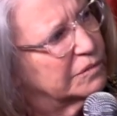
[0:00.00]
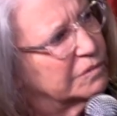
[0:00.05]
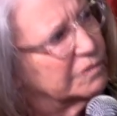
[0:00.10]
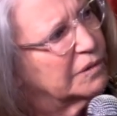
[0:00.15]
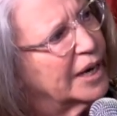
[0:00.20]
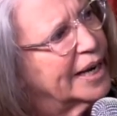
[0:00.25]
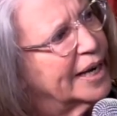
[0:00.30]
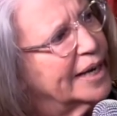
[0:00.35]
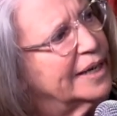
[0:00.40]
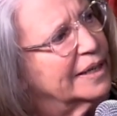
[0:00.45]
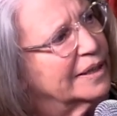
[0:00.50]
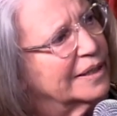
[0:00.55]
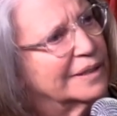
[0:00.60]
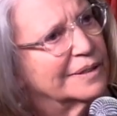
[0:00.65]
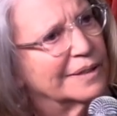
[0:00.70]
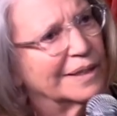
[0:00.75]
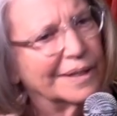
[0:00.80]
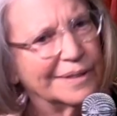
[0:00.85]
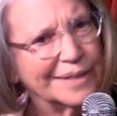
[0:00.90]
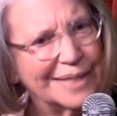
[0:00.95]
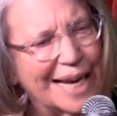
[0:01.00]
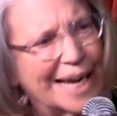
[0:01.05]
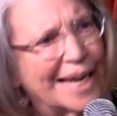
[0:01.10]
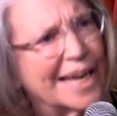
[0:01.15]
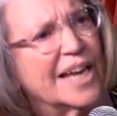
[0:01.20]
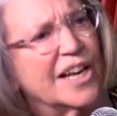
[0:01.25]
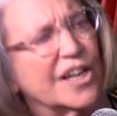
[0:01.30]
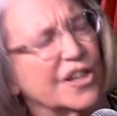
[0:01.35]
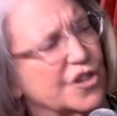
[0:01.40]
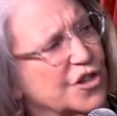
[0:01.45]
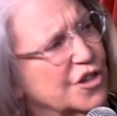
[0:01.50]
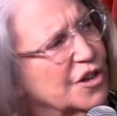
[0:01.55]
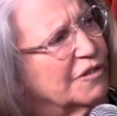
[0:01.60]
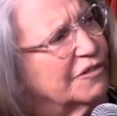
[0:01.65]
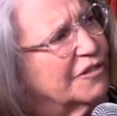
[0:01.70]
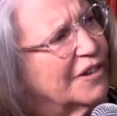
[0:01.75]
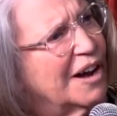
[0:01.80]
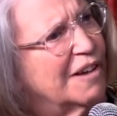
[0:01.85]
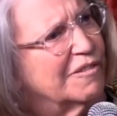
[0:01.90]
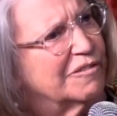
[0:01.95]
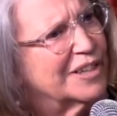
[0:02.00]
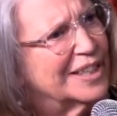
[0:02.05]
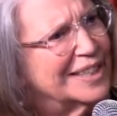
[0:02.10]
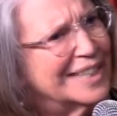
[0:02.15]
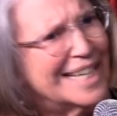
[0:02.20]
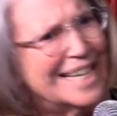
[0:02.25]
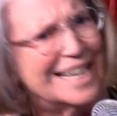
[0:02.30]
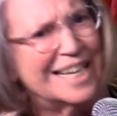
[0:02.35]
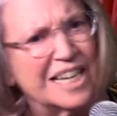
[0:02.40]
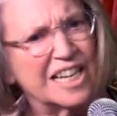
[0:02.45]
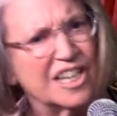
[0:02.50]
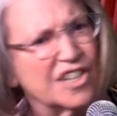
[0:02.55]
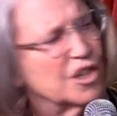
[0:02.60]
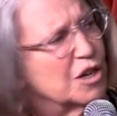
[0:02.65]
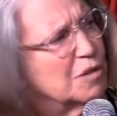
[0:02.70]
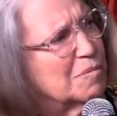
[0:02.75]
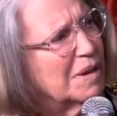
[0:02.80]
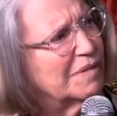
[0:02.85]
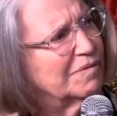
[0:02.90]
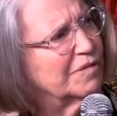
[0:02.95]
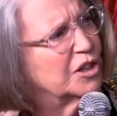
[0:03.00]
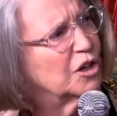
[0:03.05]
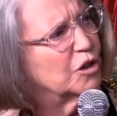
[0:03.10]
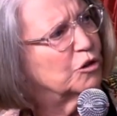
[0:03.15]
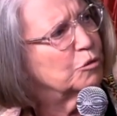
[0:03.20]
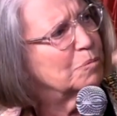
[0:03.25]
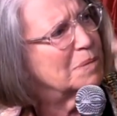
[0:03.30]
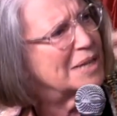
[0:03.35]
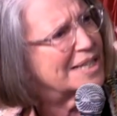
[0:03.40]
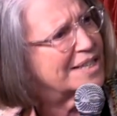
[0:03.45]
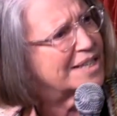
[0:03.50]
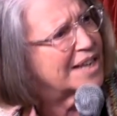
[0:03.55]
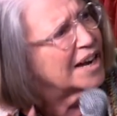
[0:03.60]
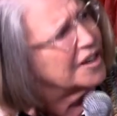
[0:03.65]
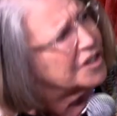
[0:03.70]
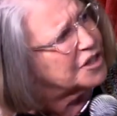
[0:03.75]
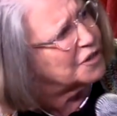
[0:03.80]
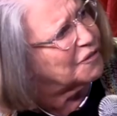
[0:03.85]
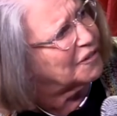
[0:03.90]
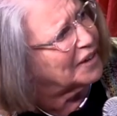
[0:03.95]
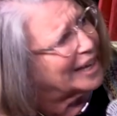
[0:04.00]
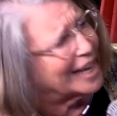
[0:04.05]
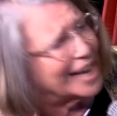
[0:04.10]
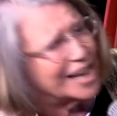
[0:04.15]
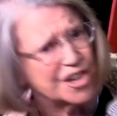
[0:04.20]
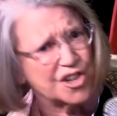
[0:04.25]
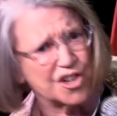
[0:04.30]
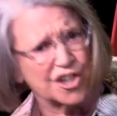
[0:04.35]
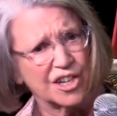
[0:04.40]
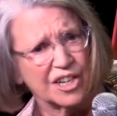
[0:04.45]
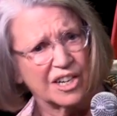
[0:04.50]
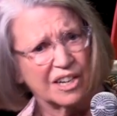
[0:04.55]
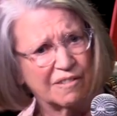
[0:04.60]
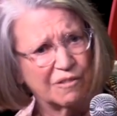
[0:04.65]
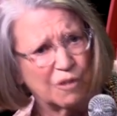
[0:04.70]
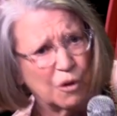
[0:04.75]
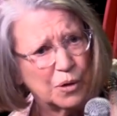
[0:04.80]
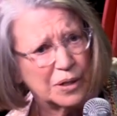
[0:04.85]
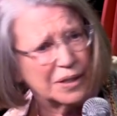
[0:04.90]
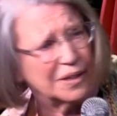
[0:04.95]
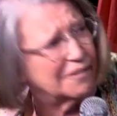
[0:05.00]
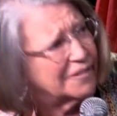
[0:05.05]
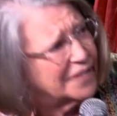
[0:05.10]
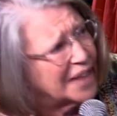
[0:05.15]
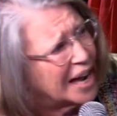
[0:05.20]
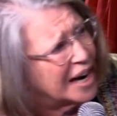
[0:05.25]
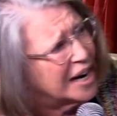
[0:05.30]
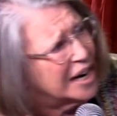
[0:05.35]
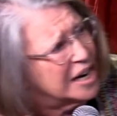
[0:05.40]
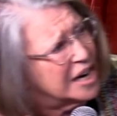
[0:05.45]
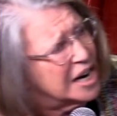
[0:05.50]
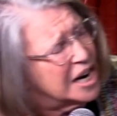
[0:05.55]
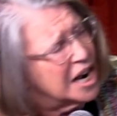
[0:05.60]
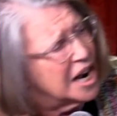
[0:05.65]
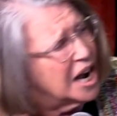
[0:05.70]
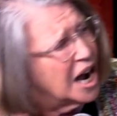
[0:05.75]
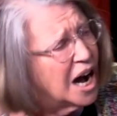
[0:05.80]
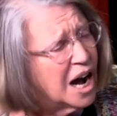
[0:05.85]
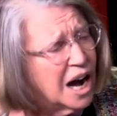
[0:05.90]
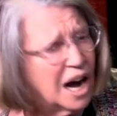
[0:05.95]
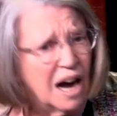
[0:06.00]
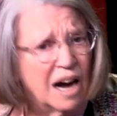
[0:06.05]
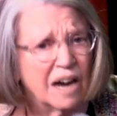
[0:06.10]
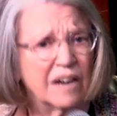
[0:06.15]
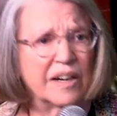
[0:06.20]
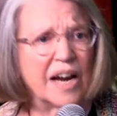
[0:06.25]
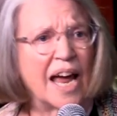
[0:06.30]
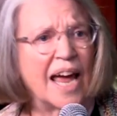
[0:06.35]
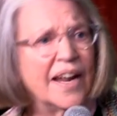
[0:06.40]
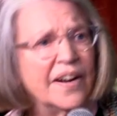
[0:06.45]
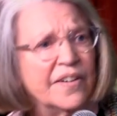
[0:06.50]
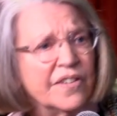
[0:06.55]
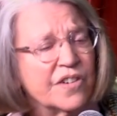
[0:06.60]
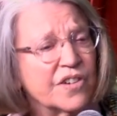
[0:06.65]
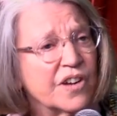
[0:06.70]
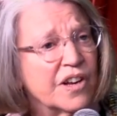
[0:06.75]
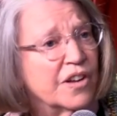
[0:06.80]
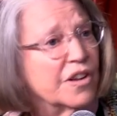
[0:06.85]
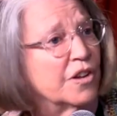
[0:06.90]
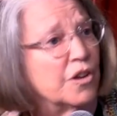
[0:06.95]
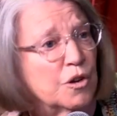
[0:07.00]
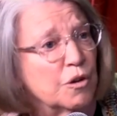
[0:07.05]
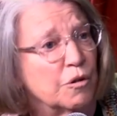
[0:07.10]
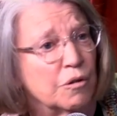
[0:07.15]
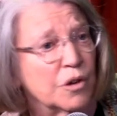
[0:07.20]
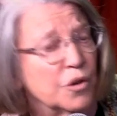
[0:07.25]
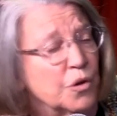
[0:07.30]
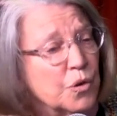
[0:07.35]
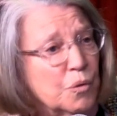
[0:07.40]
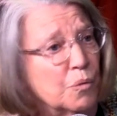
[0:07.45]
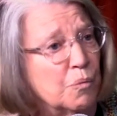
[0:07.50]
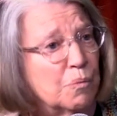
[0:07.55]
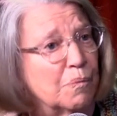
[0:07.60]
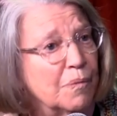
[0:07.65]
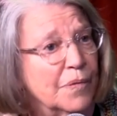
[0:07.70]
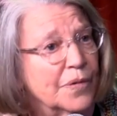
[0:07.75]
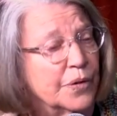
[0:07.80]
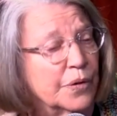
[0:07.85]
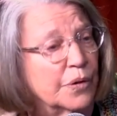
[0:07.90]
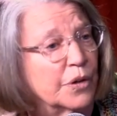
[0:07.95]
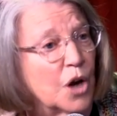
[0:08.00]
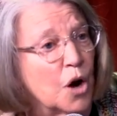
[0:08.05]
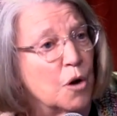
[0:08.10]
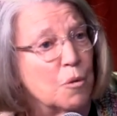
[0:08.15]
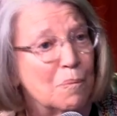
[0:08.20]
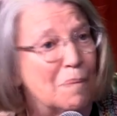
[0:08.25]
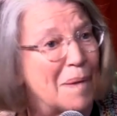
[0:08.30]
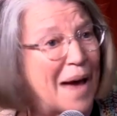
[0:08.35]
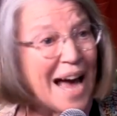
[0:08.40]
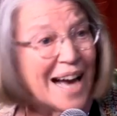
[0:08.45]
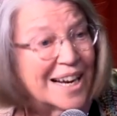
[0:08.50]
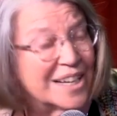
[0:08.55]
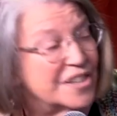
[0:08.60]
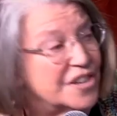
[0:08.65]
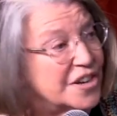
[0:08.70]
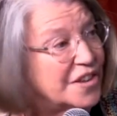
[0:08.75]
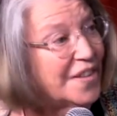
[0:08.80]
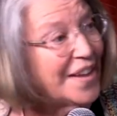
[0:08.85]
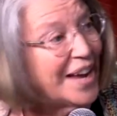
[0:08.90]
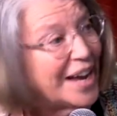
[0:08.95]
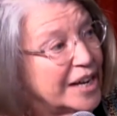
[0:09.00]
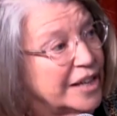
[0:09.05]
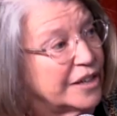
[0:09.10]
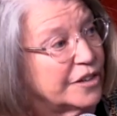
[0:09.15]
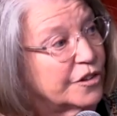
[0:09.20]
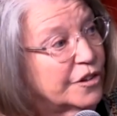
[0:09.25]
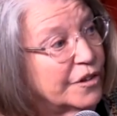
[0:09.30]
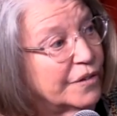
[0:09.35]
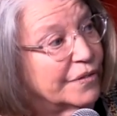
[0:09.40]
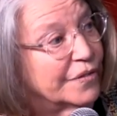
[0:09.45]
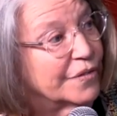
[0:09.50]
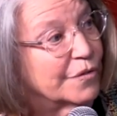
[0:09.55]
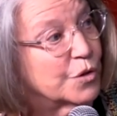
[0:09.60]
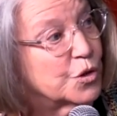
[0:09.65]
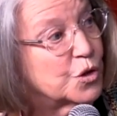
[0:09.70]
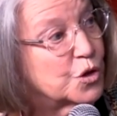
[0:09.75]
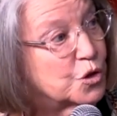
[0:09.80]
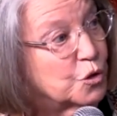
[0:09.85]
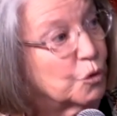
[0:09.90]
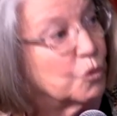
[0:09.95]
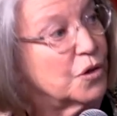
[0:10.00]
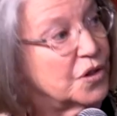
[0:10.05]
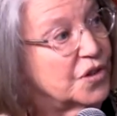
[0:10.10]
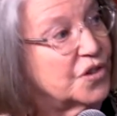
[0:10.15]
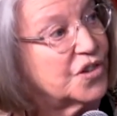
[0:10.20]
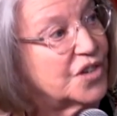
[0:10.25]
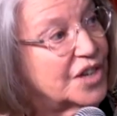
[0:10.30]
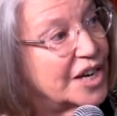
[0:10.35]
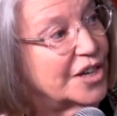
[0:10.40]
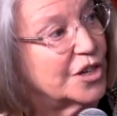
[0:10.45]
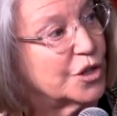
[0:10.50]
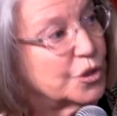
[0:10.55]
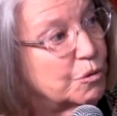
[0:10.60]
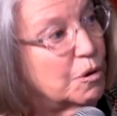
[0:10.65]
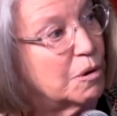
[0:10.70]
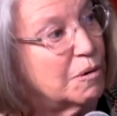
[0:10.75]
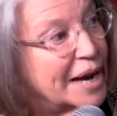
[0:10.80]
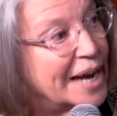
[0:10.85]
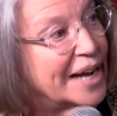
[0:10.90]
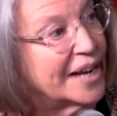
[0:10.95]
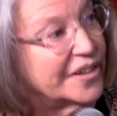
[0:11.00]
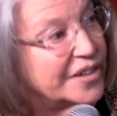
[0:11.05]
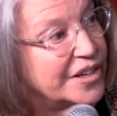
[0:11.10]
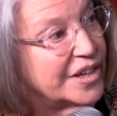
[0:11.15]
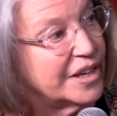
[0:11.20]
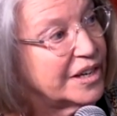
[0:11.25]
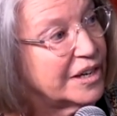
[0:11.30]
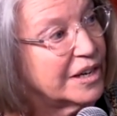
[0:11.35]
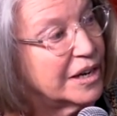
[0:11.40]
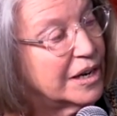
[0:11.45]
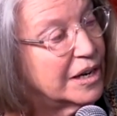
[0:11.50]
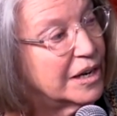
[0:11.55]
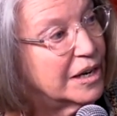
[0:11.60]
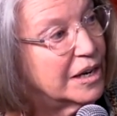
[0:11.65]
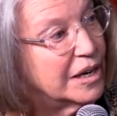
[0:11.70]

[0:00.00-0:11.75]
right, decades of Clintonism, of Goldman Sachsification, of all of that. And you go back to that, restore the status quo ante,